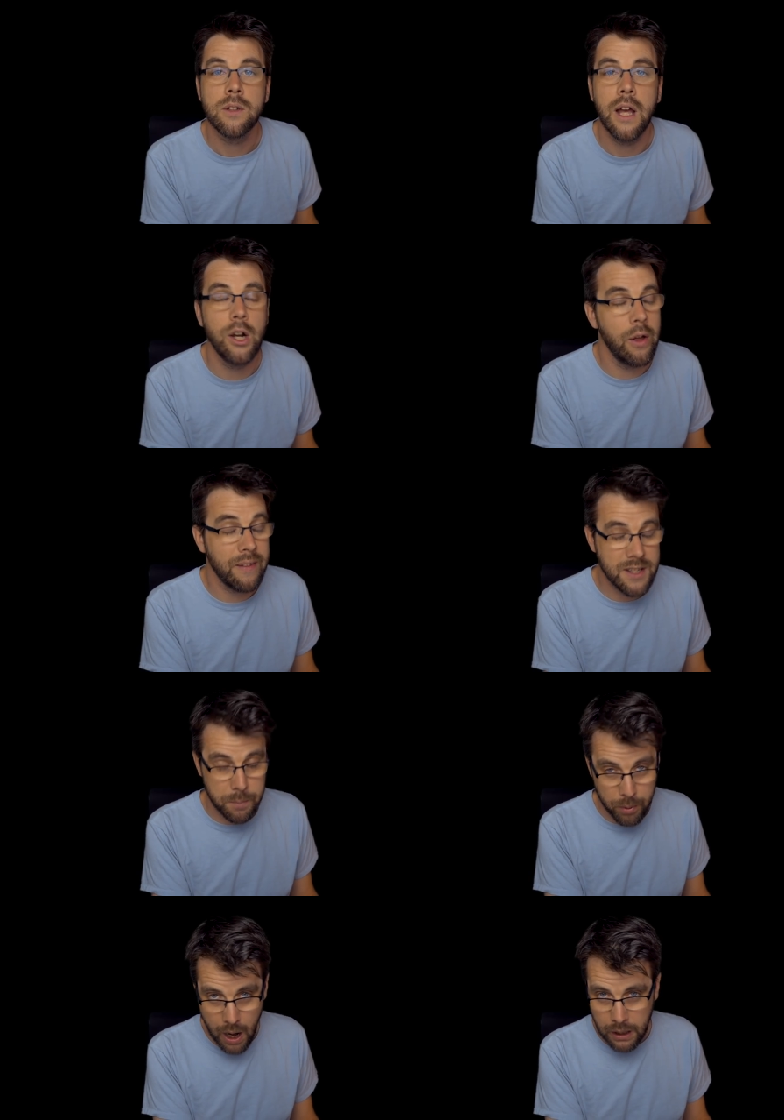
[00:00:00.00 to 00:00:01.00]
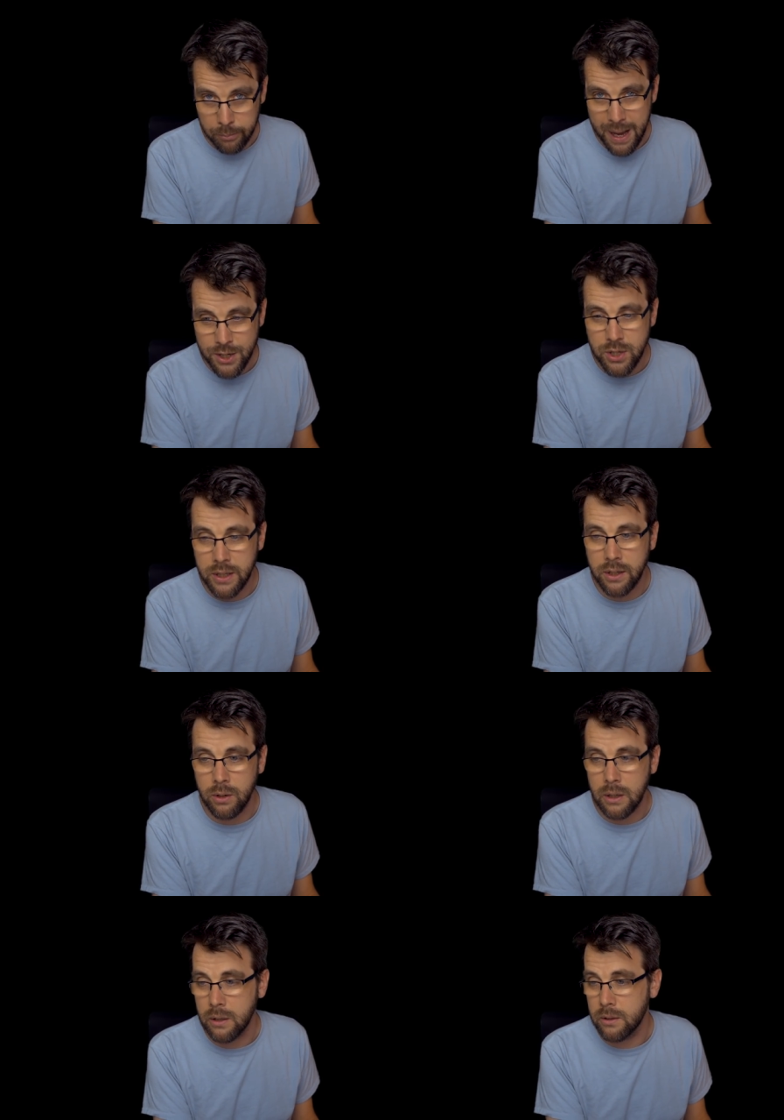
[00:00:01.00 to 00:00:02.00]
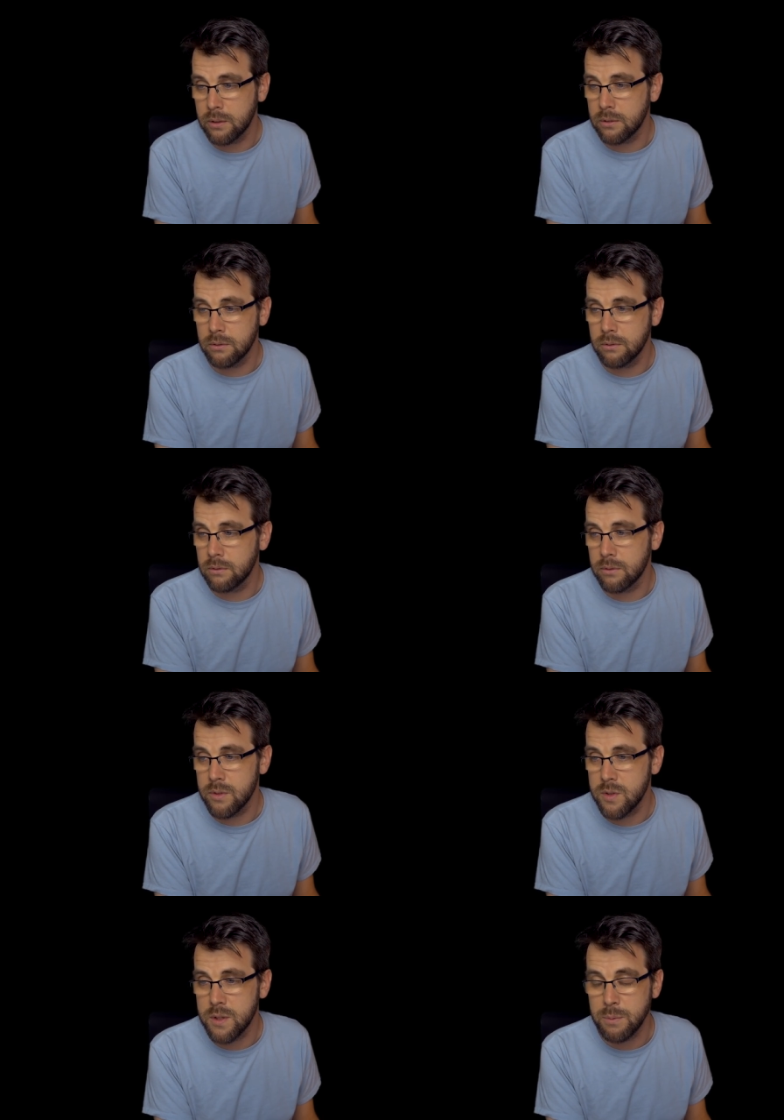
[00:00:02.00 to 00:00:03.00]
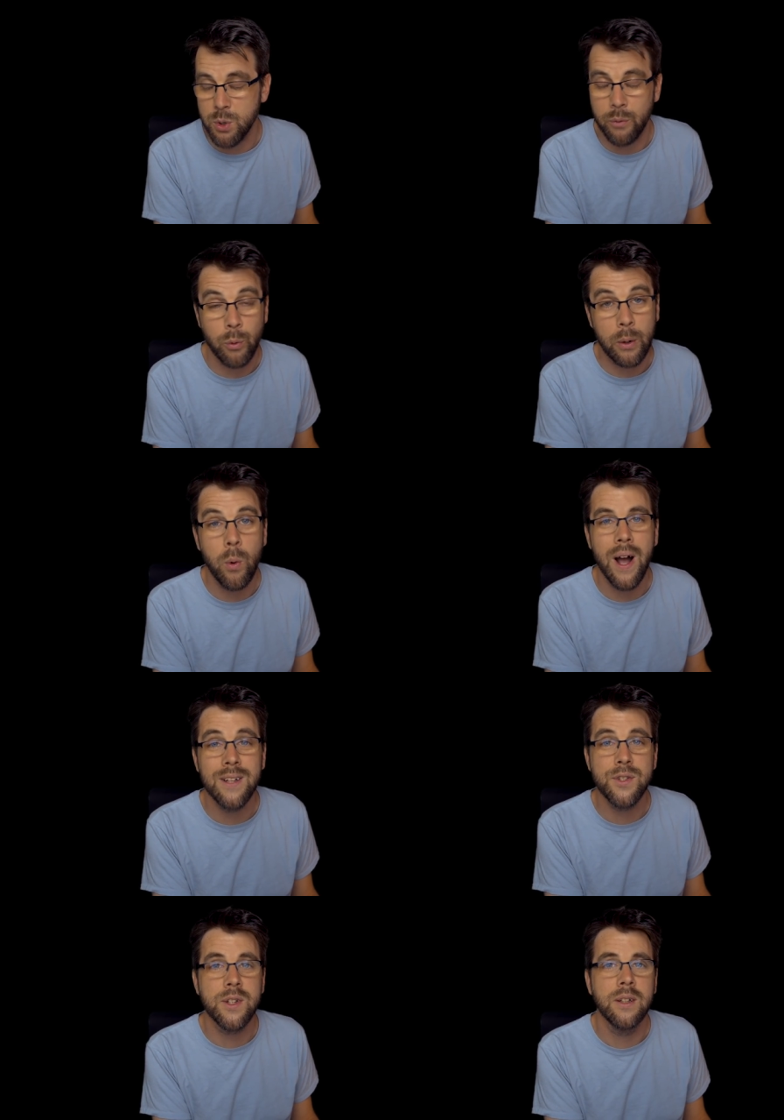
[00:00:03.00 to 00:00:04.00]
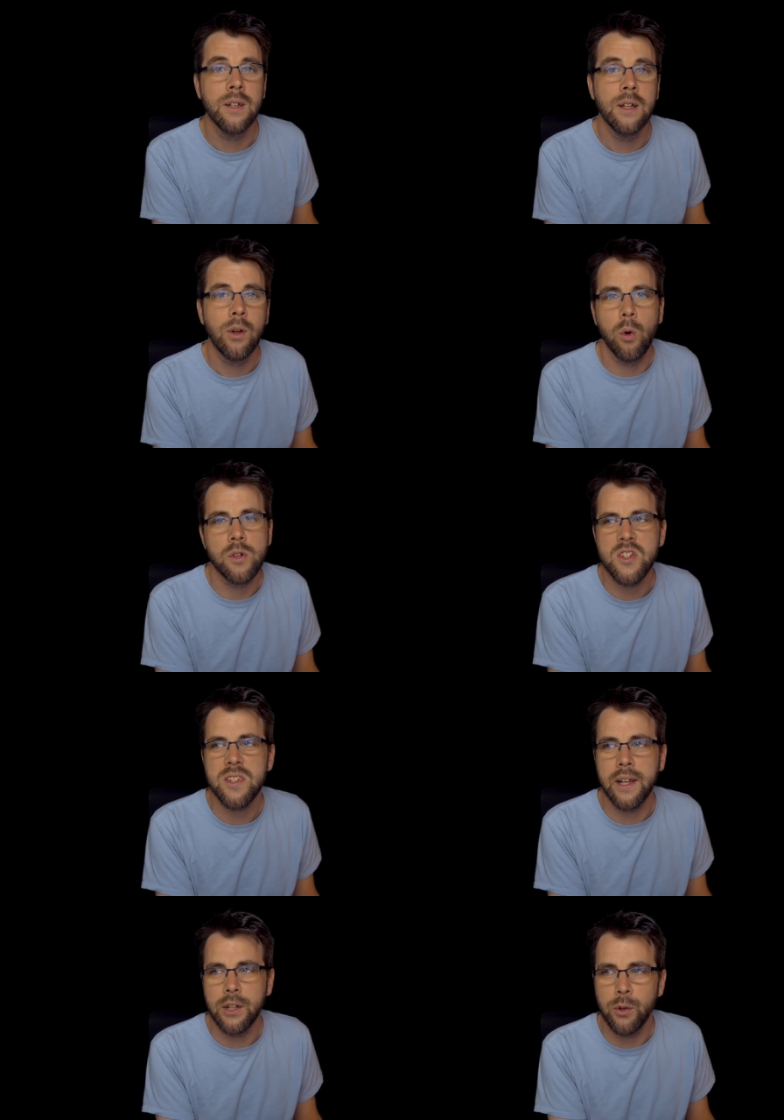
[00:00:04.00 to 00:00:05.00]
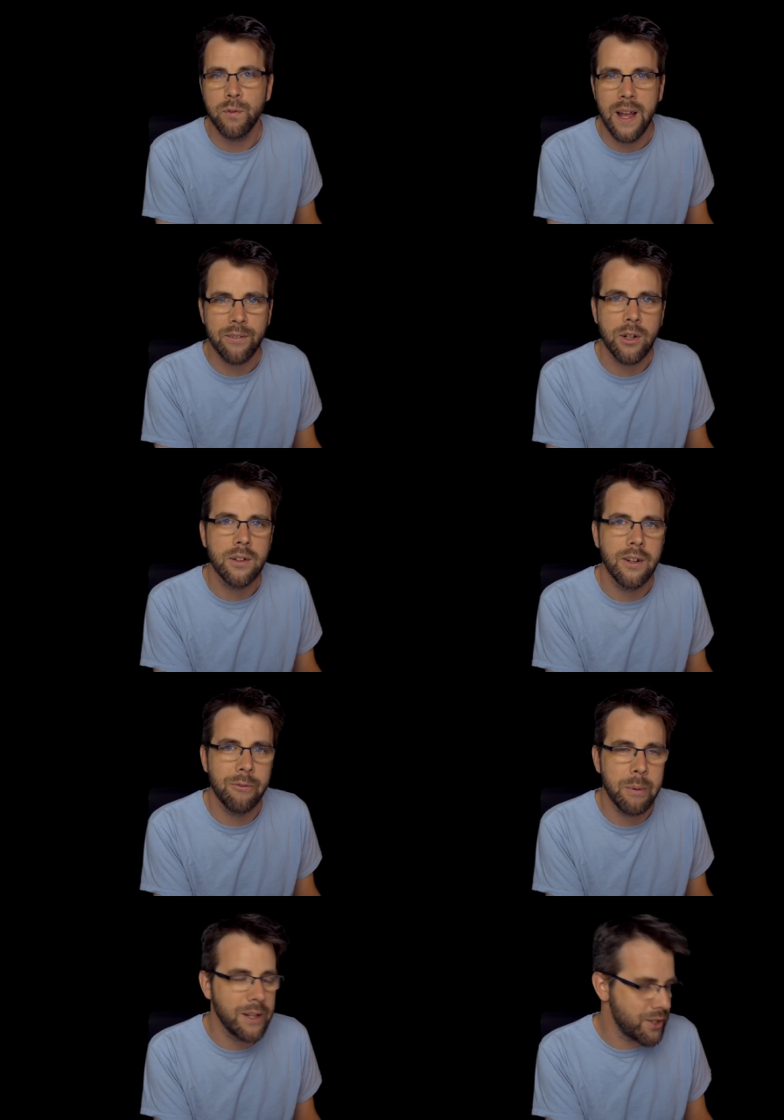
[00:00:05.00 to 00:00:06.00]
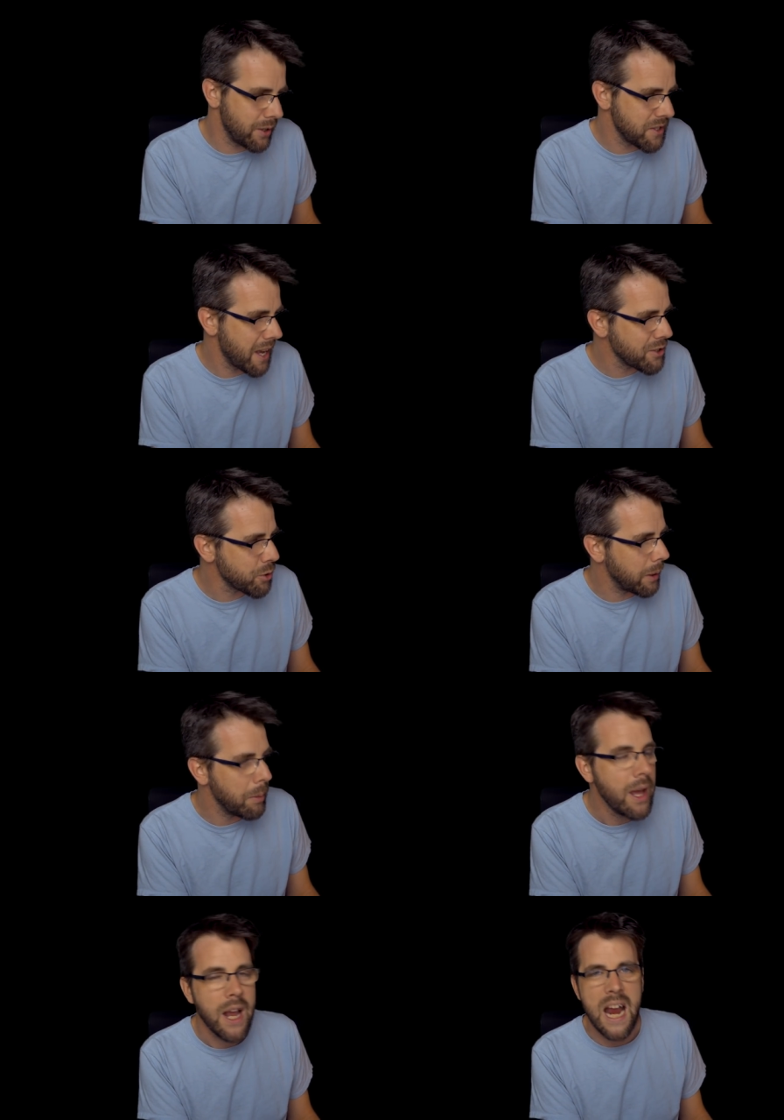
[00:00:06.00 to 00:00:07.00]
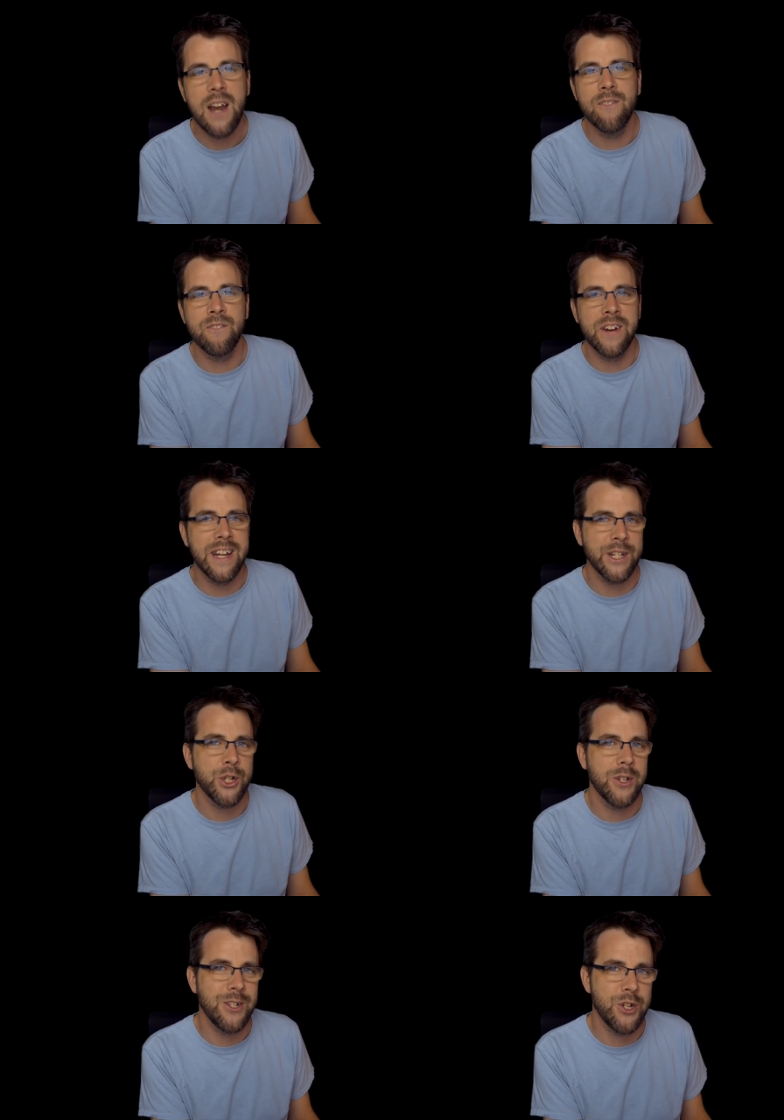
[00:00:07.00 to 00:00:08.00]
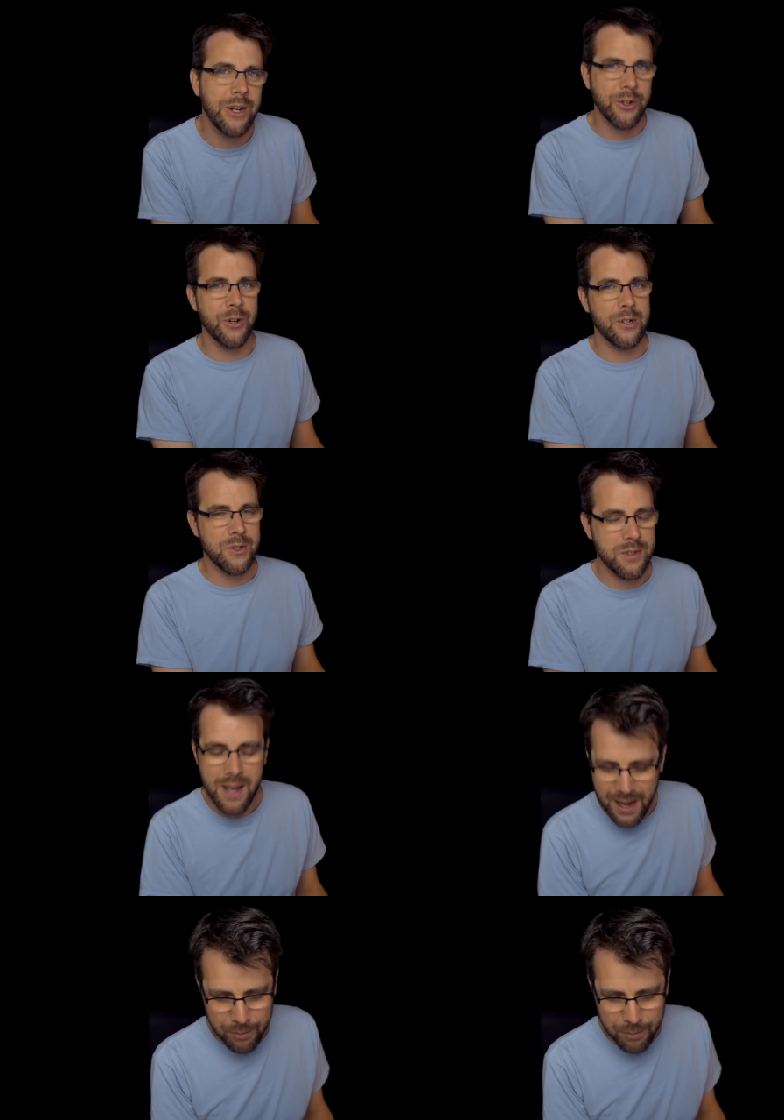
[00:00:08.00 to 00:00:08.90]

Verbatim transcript: I don't know if that's a proclamation or some sort of request or just like a new flavor of Ben and Jerry's ice cream. Infinite genders.